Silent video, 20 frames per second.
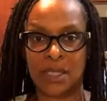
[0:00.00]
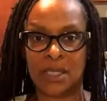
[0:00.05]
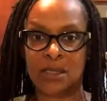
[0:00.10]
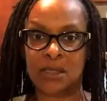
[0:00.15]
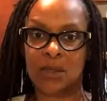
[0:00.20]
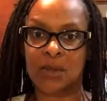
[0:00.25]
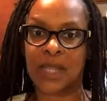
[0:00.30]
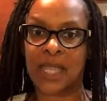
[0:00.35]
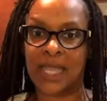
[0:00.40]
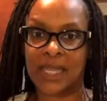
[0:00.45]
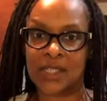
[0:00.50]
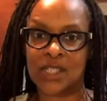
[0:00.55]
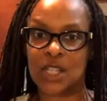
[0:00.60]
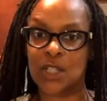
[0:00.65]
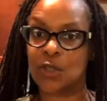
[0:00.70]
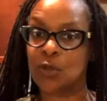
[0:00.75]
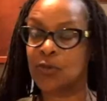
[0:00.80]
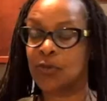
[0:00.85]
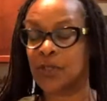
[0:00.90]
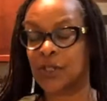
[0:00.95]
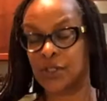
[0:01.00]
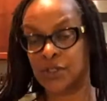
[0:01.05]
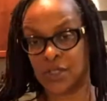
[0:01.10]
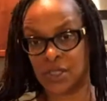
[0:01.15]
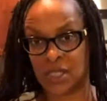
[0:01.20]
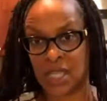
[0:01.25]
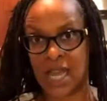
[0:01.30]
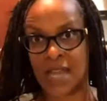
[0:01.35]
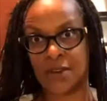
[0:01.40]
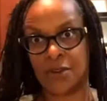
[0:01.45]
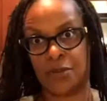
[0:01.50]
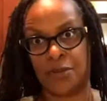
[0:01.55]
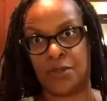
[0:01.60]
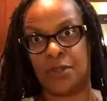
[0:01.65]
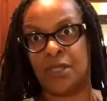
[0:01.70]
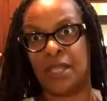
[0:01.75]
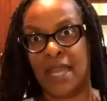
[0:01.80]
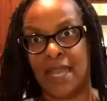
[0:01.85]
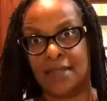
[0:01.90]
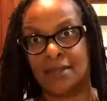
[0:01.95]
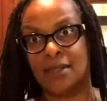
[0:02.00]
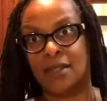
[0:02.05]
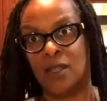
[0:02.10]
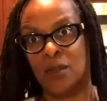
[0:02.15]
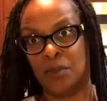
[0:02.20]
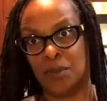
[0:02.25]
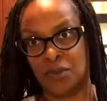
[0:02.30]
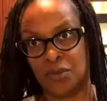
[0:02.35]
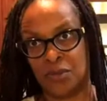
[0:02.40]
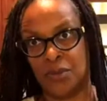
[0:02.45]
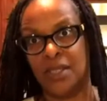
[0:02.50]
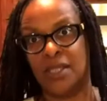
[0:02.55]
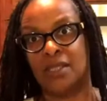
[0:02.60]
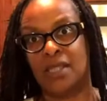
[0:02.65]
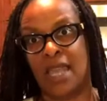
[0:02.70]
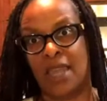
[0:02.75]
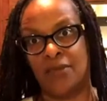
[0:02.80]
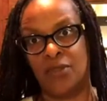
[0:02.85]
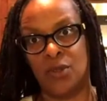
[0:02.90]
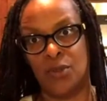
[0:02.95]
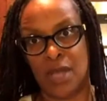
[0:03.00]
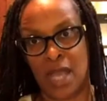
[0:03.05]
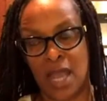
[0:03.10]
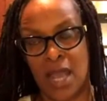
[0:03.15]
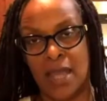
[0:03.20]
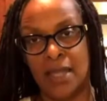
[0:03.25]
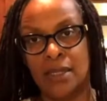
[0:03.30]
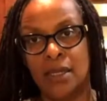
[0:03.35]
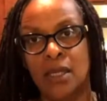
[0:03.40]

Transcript: So, KJ, you've learned a lot over the last couple of weeks, have you not?